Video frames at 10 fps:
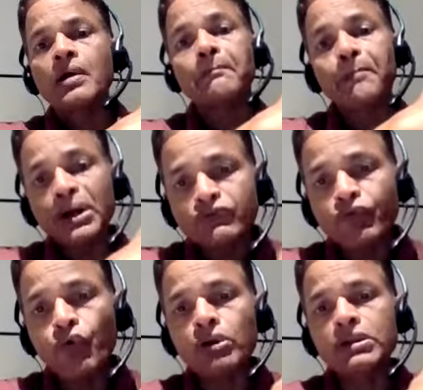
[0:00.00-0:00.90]
but
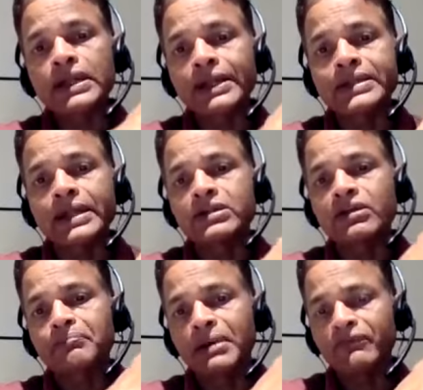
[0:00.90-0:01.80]
for the intent
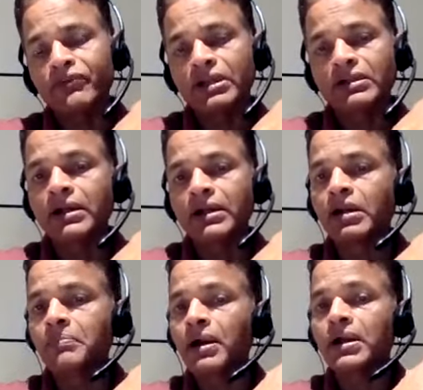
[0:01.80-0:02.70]
of benefiting
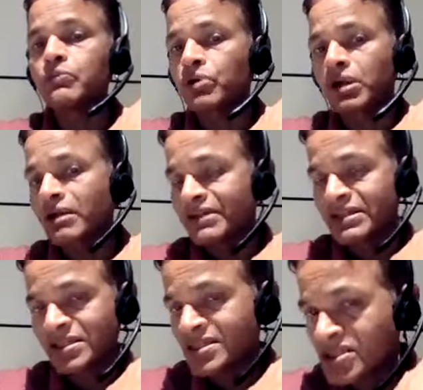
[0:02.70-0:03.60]
related party, wouldn't have
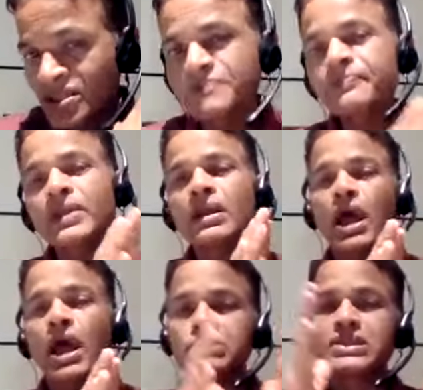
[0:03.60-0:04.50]
existed,
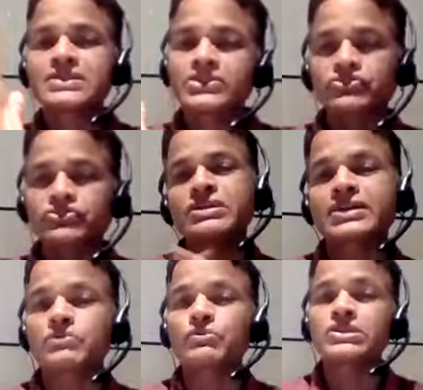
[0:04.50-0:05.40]
I would say such a
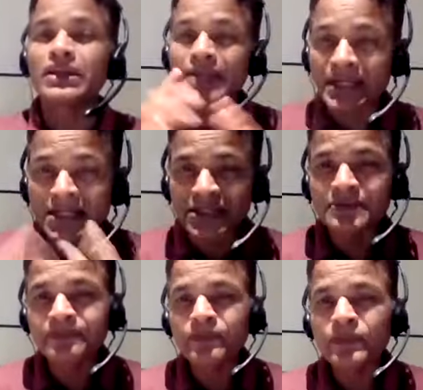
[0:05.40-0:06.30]
transaction was intended
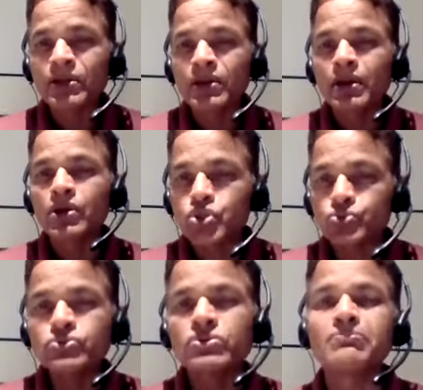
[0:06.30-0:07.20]

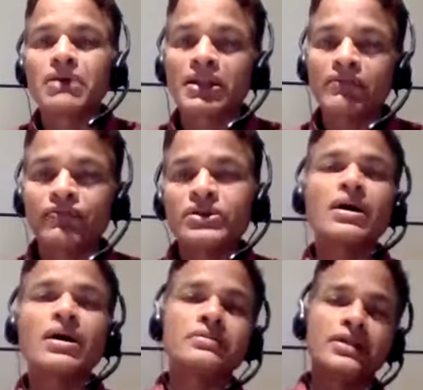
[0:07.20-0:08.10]
to benefit
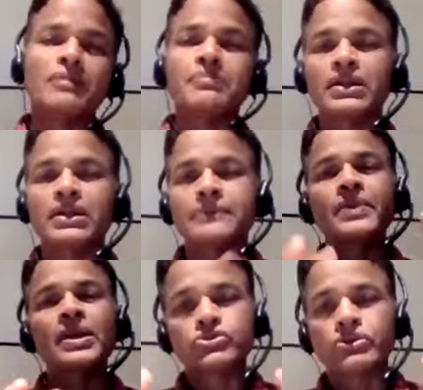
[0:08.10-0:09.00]
a related party.
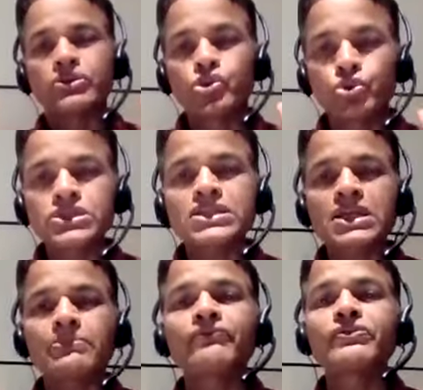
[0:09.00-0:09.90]
So those are
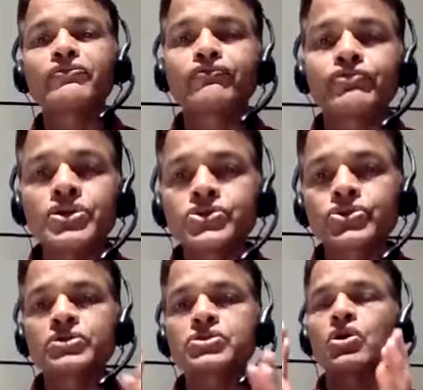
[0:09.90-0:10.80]
some of the
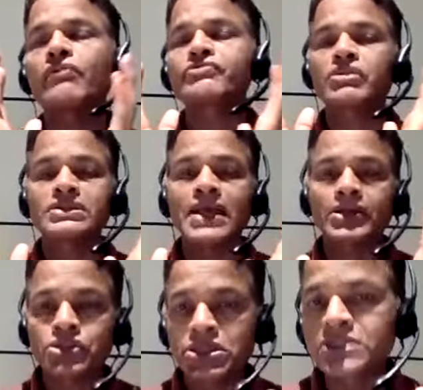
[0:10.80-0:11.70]
features of
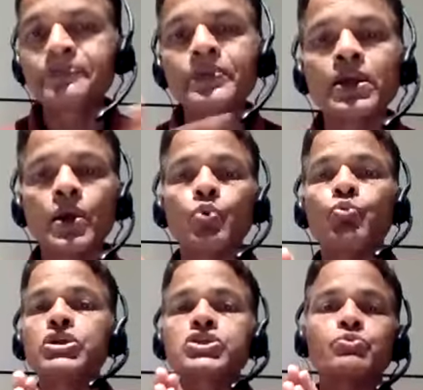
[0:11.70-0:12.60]
transactions
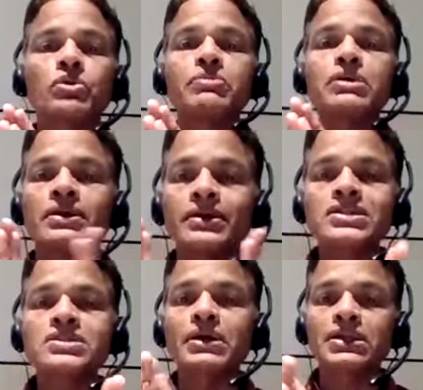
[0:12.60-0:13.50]
which would be
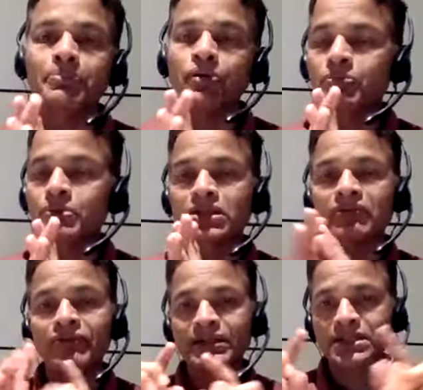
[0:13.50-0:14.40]
hit by the purpose and
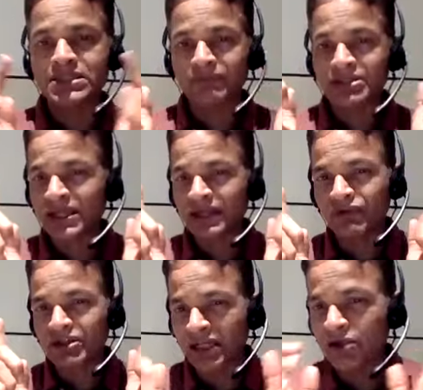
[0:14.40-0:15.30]
effect test. And once
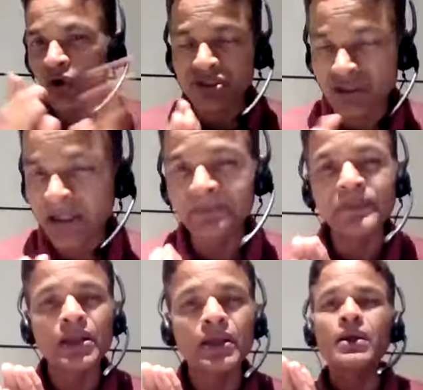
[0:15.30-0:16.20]
again cautioning
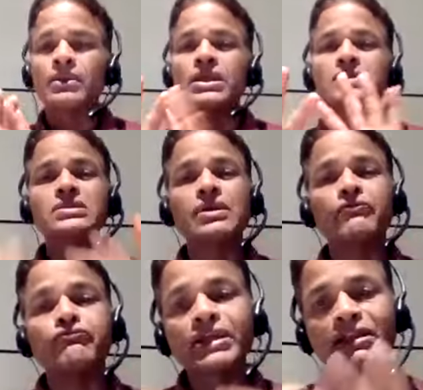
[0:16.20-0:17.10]
that the
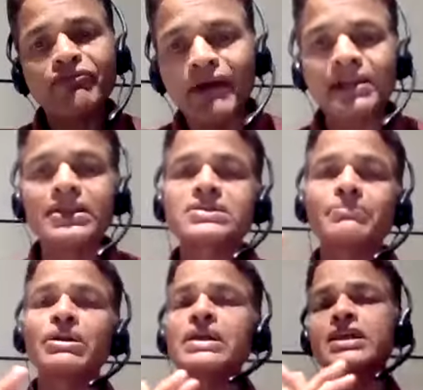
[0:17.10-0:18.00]
very fact that
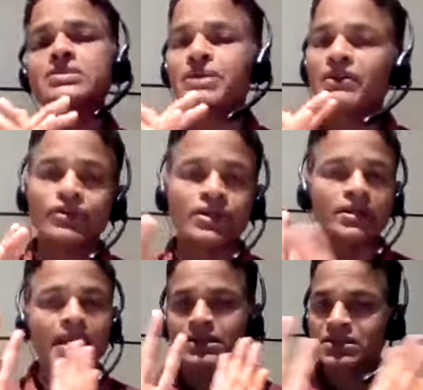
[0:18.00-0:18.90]
somebody has
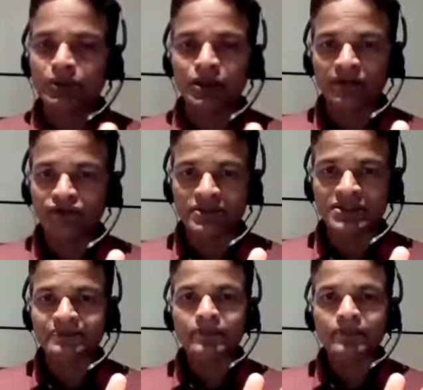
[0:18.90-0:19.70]
benefited, that doesn't make a difference.